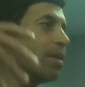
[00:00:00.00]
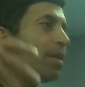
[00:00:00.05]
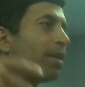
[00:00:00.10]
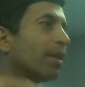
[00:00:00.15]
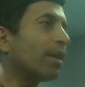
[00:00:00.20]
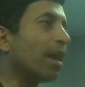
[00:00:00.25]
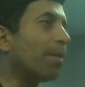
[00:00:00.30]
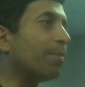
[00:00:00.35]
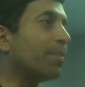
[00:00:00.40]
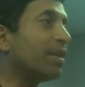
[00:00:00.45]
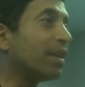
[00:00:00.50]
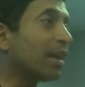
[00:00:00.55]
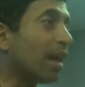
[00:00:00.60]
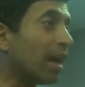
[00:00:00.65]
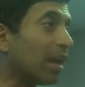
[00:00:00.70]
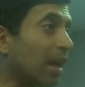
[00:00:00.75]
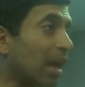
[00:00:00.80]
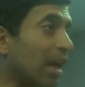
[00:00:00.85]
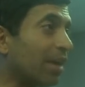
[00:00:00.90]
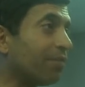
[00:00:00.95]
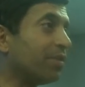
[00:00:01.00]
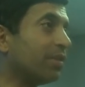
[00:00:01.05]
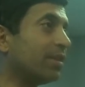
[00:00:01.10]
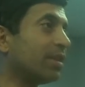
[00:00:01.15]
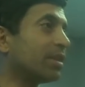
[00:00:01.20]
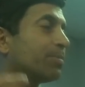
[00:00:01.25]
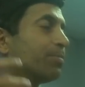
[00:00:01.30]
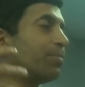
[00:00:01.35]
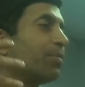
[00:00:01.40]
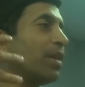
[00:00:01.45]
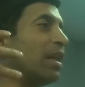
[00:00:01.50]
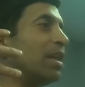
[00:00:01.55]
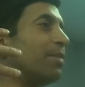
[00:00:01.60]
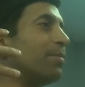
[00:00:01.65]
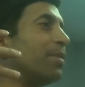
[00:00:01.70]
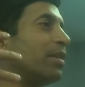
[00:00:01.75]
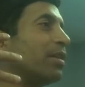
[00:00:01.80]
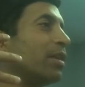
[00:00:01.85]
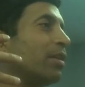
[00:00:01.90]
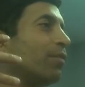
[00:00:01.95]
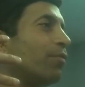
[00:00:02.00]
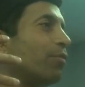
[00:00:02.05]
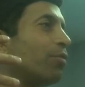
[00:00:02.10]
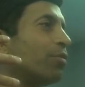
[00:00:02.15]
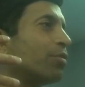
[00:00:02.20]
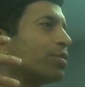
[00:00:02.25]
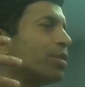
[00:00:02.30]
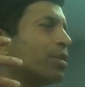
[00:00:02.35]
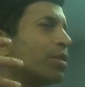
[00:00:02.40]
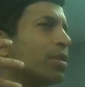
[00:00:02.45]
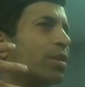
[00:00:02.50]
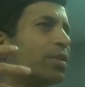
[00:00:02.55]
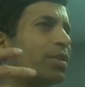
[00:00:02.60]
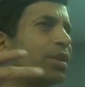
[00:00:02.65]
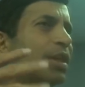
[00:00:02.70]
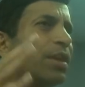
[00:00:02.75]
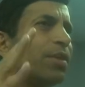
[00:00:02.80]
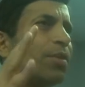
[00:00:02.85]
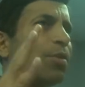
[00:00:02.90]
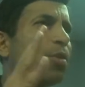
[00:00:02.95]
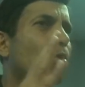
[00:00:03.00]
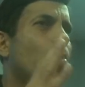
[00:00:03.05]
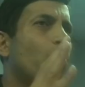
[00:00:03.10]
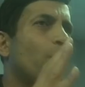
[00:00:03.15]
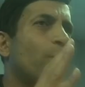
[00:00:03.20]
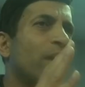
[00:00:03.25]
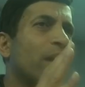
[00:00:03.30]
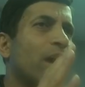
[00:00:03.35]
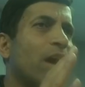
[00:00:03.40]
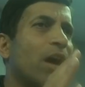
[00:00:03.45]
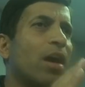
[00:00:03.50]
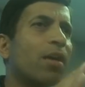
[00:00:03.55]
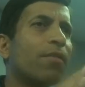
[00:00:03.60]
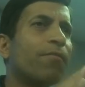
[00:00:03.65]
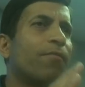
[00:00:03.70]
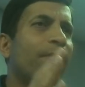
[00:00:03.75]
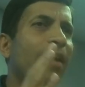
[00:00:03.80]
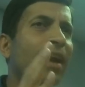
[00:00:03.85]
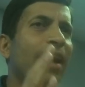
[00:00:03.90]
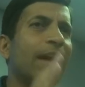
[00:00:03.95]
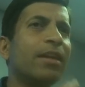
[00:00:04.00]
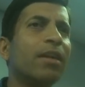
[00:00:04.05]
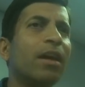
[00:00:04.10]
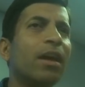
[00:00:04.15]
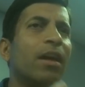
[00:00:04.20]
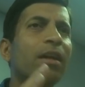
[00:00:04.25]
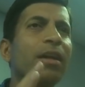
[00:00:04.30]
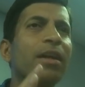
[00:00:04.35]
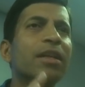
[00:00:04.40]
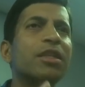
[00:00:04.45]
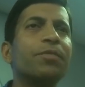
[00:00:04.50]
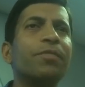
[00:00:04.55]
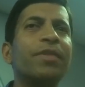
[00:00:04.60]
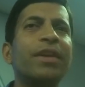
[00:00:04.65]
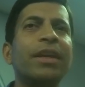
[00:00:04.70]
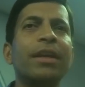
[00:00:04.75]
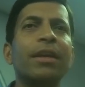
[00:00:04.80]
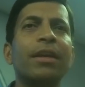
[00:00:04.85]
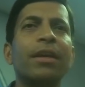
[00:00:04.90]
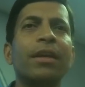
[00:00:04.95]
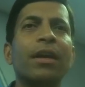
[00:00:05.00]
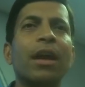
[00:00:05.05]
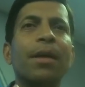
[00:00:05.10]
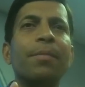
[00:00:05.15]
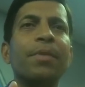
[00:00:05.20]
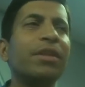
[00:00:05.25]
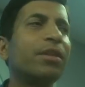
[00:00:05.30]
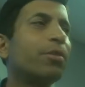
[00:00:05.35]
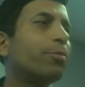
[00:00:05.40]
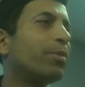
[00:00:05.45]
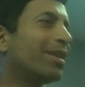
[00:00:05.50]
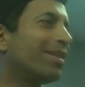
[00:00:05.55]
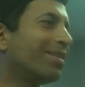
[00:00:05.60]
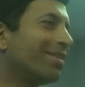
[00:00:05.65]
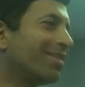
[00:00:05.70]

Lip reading: coming alive in this elemental force. See, we are fine unless we come in the way.